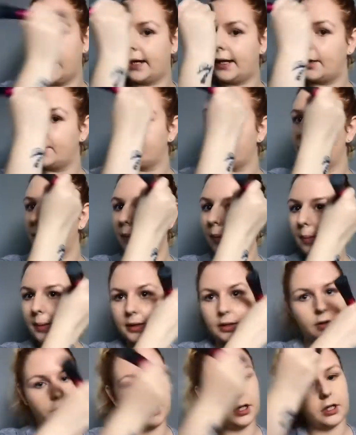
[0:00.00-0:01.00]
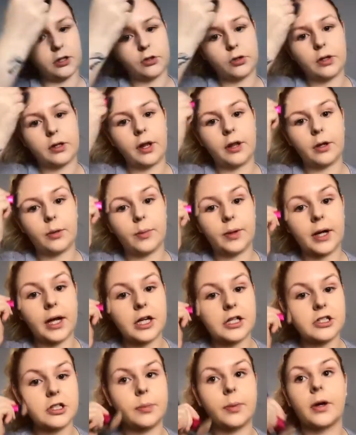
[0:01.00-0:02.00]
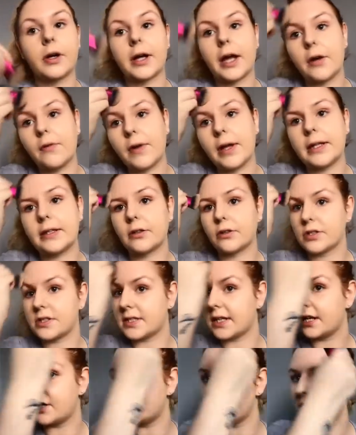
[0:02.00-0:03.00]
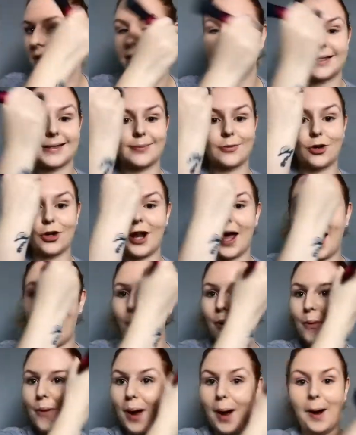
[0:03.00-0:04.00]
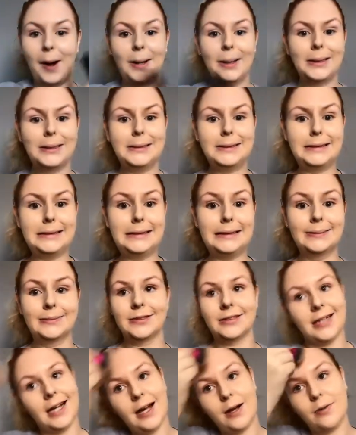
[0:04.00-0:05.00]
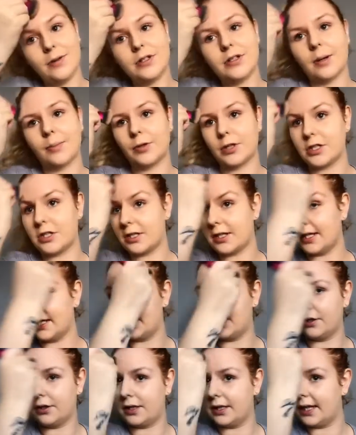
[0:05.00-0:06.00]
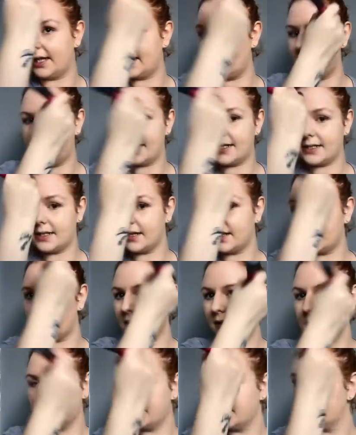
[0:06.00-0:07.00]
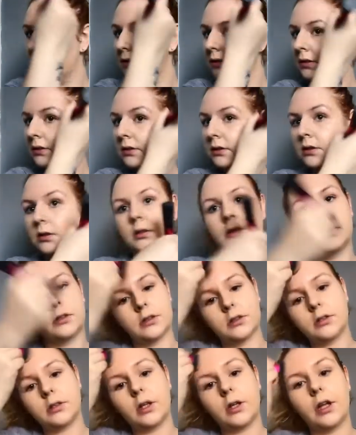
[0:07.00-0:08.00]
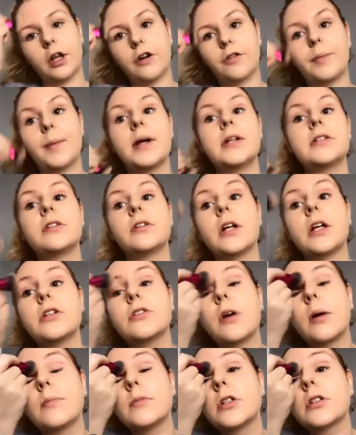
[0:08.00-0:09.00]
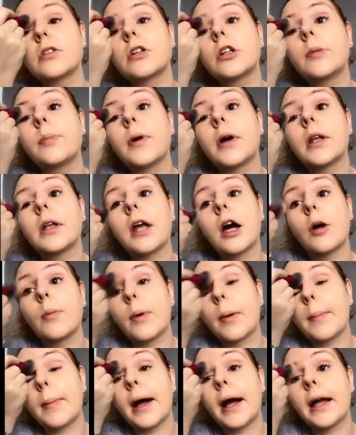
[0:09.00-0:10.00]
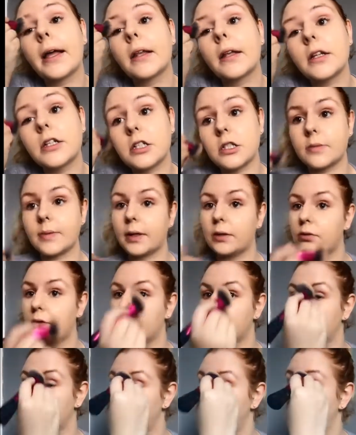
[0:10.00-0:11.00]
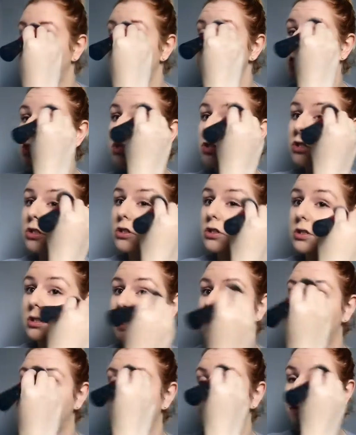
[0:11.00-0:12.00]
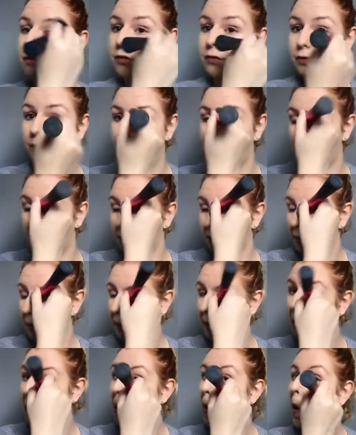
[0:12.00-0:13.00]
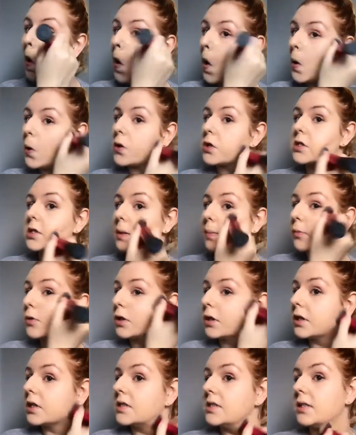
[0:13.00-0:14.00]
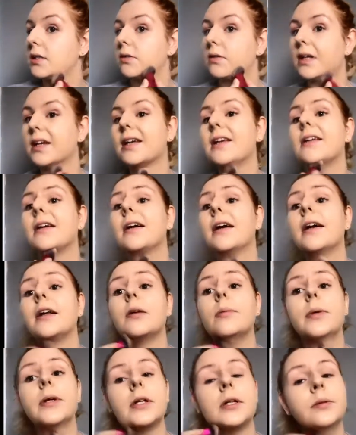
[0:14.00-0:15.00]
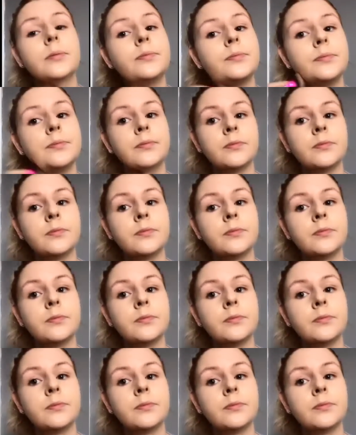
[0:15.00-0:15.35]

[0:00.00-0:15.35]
And I'm probably going to do another one actually while I get ready on Saturday night, because I'm going out. Oh, I'm going out. So I'm going to do like good glittery eyes and things. Not that I've mastered it. So I'm just going to put a little bit on my eyelids as well, not too much. I just use like leftover product, because I'm going to conceal that area anyway.